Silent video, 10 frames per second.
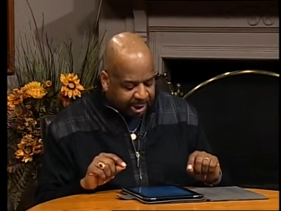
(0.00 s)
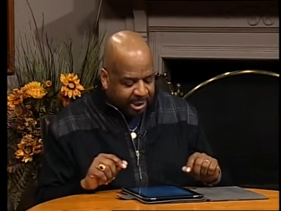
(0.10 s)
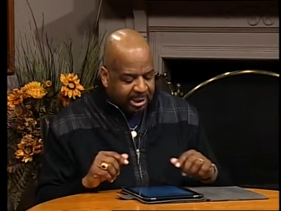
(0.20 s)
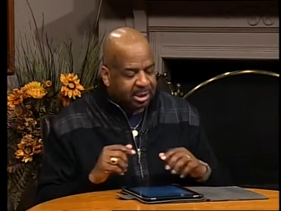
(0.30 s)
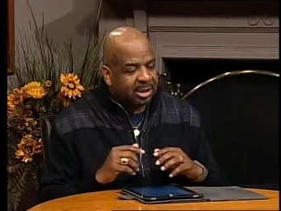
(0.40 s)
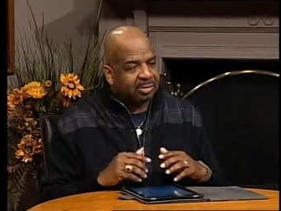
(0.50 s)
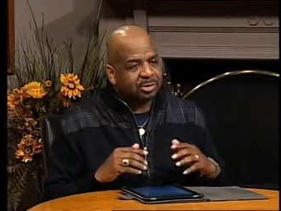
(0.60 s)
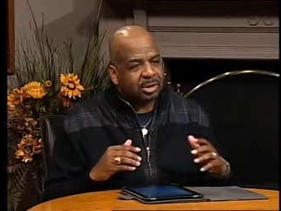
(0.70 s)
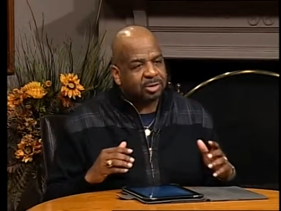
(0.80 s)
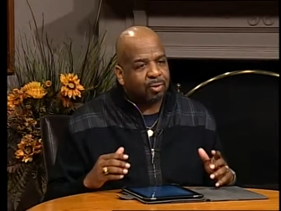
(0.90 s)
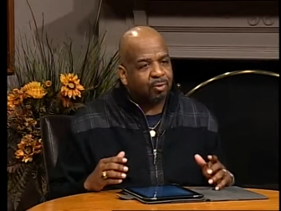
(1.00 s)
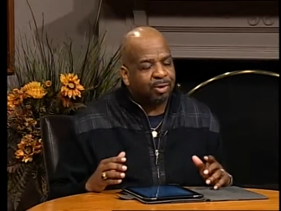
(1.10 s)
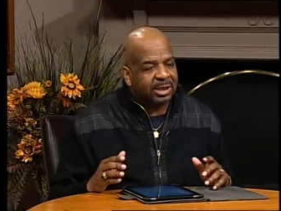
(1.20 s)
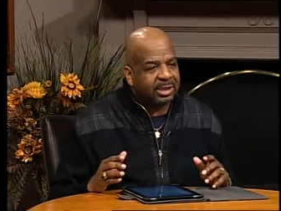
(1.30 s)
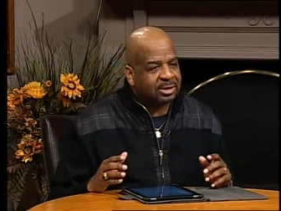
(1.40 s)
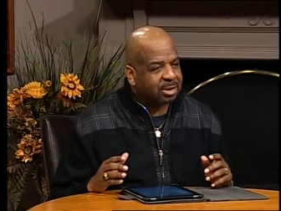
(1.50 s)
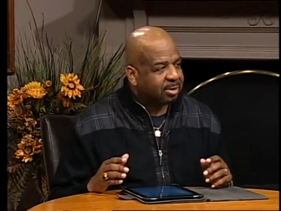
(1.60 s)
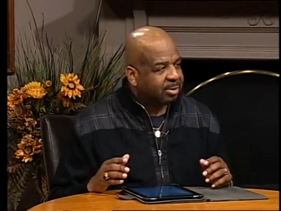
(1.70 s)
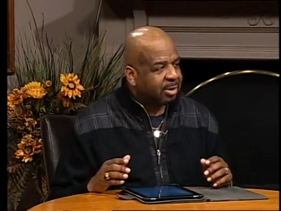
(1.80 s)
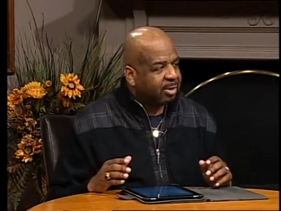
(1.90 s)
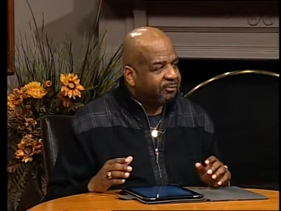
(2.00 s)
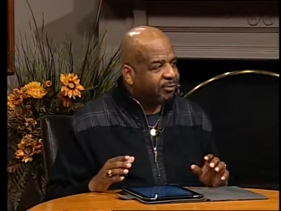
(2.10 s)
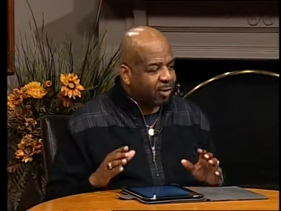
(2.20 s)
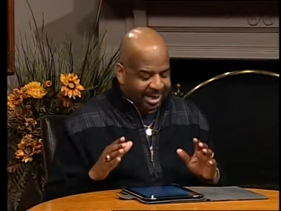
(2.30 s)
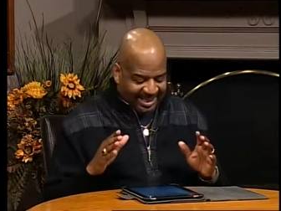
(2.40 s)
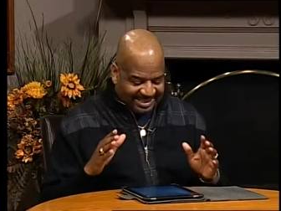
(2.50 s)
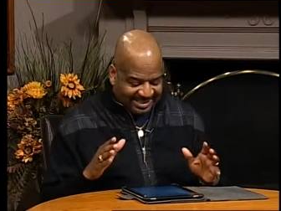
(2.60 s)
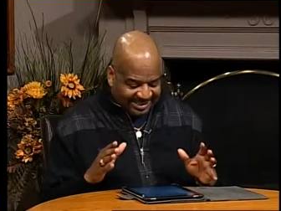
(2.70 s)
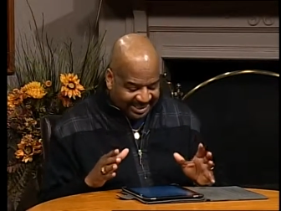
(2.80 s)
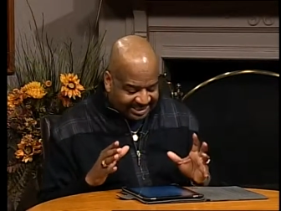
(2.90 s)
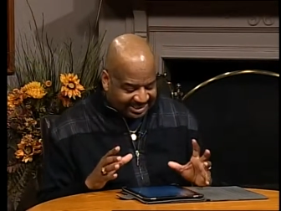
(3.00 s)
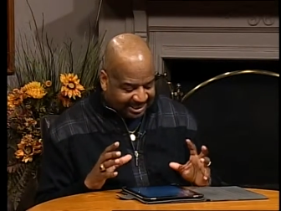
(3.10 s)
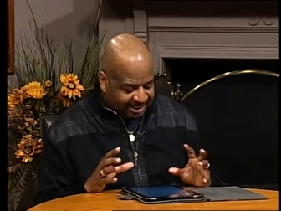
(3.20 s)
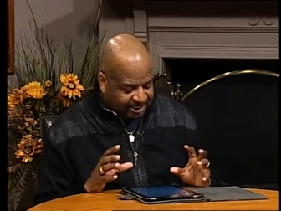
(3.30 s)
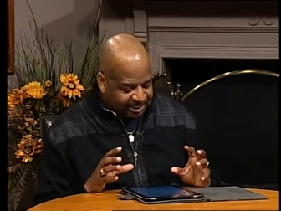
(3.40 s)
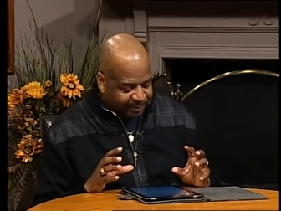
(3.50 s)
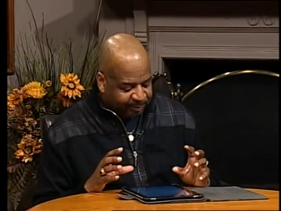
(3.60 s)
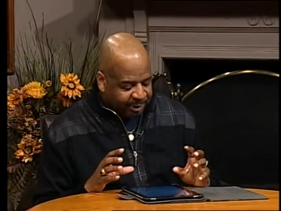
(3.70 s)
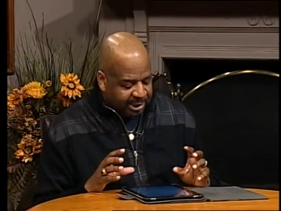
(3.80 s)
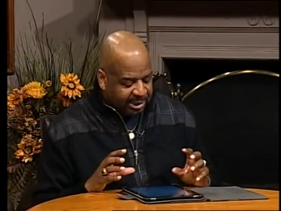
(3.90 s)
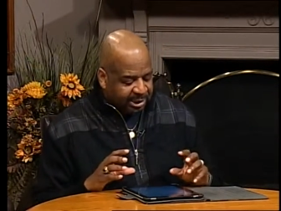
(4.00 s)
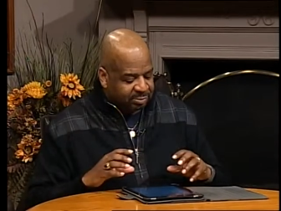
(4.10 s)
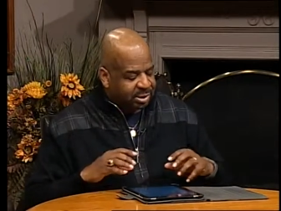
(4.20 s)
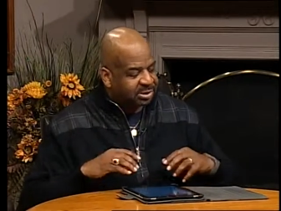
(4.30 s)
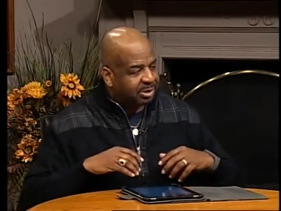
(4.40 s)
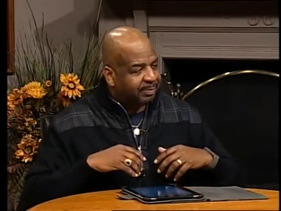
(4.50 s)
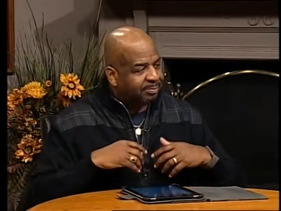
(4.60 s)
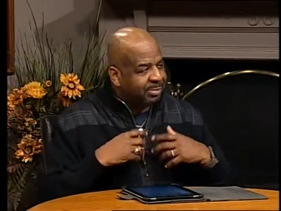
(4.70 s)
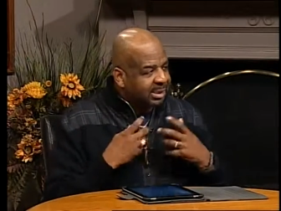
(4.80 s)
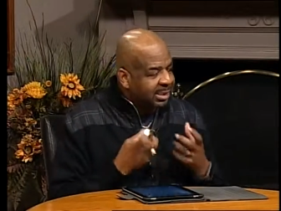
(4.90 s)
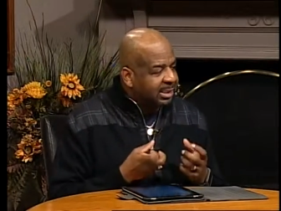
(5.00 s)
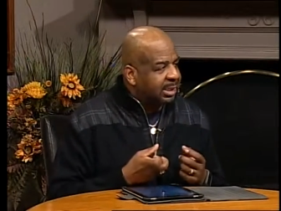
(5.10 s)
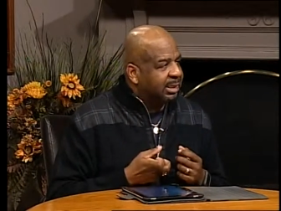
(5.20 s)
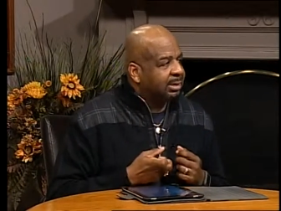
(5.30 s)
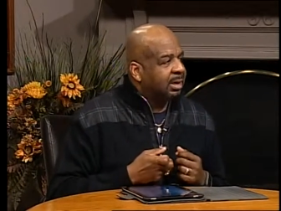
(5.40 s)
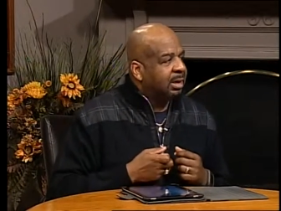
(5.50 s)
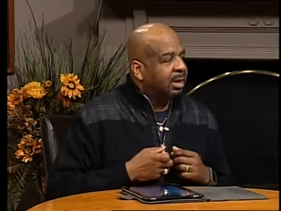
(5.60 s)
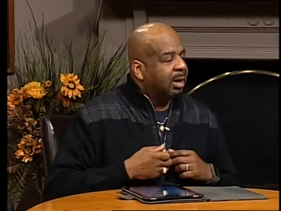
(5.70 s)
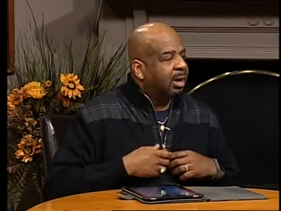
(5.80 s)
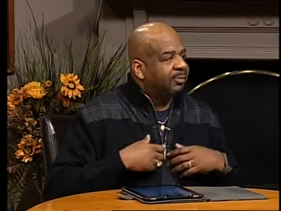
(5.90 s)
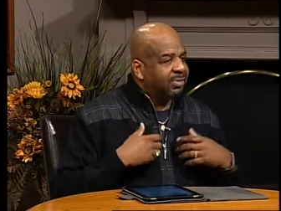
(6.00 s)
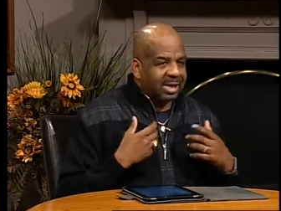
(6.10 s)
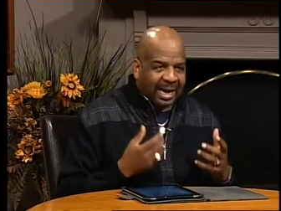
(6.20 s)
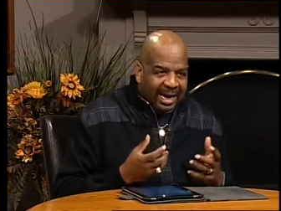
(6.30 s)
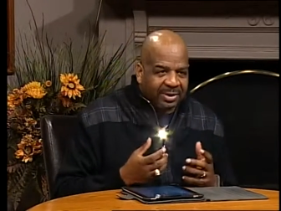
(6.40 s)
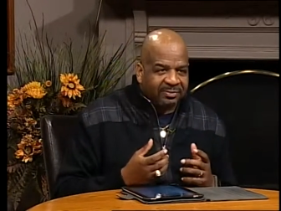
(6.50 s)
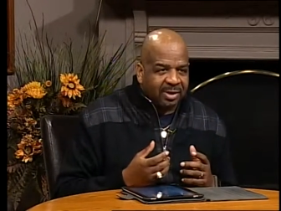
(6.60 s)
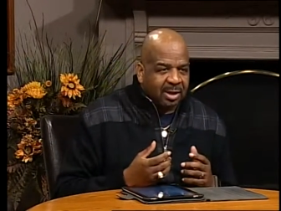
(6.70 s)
He gives us a reason for existence, he gives mm -hmm. us mm-hmm. the meaning of life.